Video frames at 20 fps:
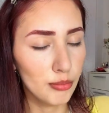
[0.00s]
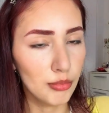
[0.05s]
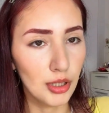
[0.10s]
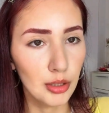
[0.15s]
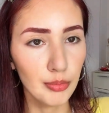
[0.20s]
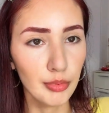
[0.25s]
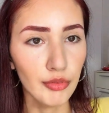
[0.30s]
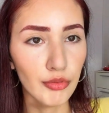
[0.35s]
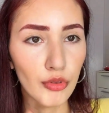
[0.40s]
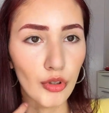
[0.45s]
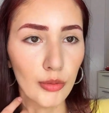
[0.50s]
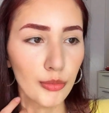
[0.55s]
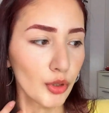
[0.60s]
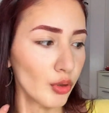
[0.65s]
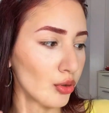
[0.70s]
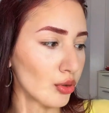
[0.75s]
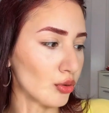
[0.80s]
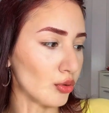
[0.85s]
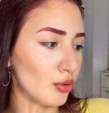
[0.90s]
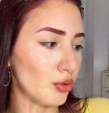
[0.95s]
But before I'm
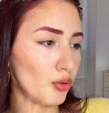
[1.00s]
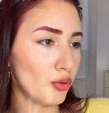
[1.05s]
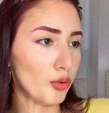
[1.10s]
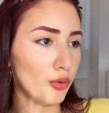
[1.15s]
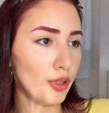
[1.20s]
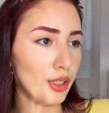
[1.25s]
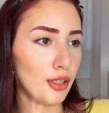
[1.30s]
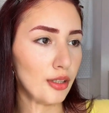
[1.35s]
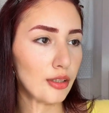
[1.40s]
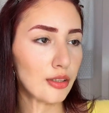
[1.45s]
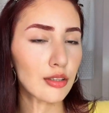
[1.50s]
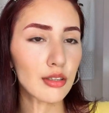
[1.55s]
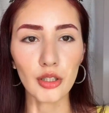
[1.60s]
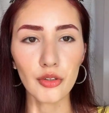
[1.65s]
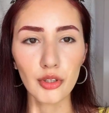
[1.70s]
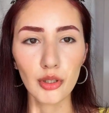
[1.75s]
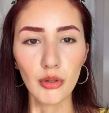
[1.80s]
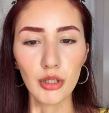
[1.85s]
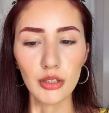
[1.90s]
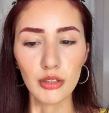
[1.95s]
going to do it,
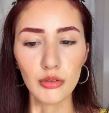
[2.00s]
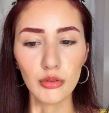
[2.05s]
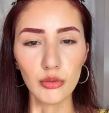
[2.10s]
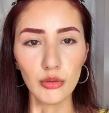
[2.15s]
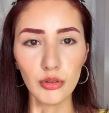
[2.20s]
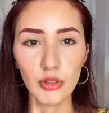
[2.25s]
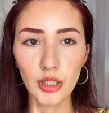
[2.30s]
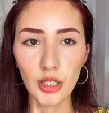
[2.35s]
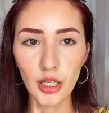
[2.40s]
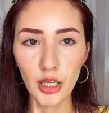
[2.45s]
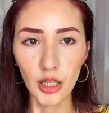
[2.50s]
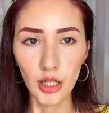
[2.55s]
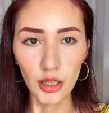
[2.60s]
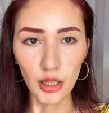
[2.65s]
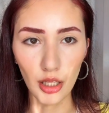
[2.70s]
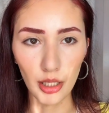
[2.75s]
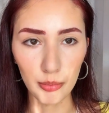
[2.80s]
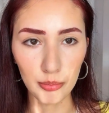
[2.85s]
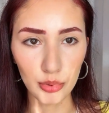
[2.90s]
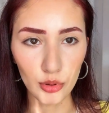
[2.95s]
because I want to
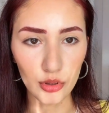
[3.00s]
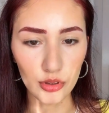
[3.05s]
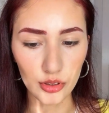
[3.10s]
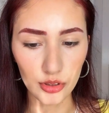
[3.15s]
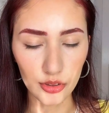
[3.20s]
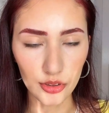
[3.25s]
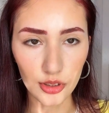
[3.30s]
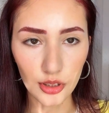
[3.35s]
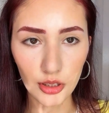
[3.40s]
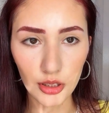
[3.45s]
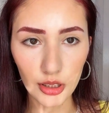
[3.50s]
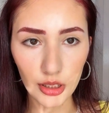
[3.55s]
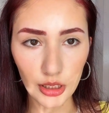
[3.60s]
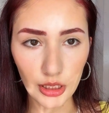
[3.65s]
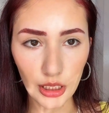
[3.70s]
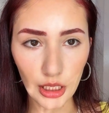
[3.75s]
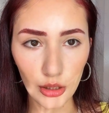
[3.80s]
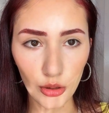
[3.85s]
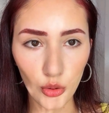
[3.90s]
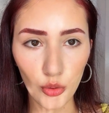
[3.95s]
like put this
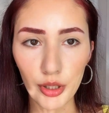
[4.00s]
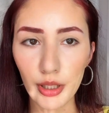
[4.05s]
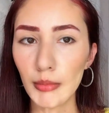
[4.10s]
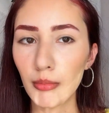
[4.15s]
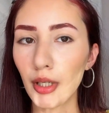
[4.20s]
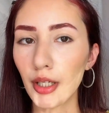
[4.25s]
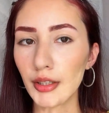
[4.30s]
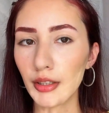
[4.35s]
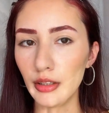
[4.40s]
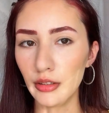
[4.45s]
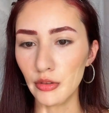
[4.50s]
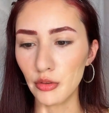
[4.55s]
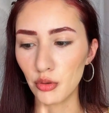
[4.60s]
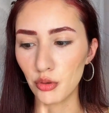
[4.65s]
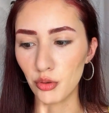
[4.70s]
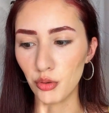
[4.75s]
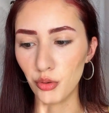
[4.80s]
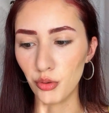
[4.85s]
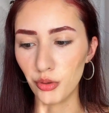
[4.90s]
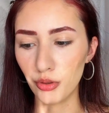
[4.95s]
yellow in my inner
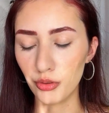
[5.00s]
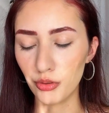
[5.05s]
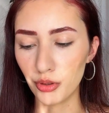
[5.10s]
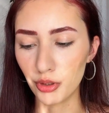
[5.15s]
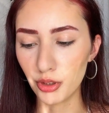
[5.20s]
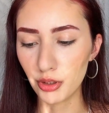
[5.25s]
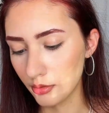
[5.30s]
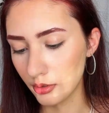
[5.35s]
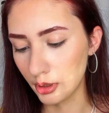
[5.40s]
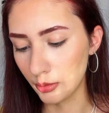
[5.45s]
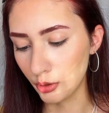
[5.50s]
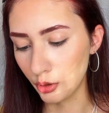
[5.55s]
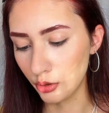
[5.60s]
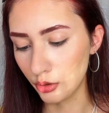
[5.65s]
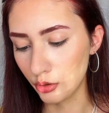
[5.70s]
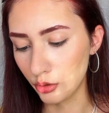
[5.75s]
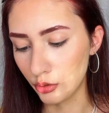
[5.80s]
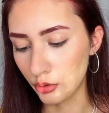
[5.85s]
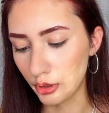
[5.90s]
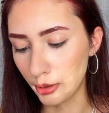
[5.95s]
corner, I'm going
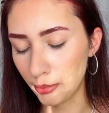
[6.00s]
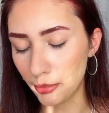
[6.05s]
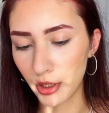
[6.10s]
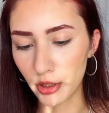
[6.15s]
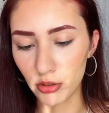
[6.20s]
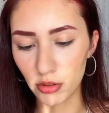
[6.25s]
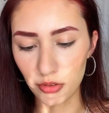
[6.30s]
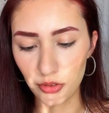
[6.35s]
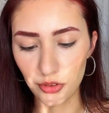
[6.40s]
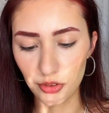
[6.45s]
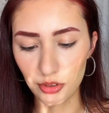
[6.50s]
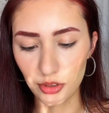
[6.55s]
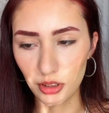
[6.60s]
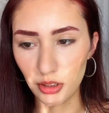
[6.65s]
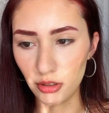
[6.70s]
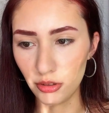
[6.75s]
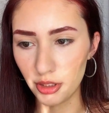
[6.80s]
to grab my concealer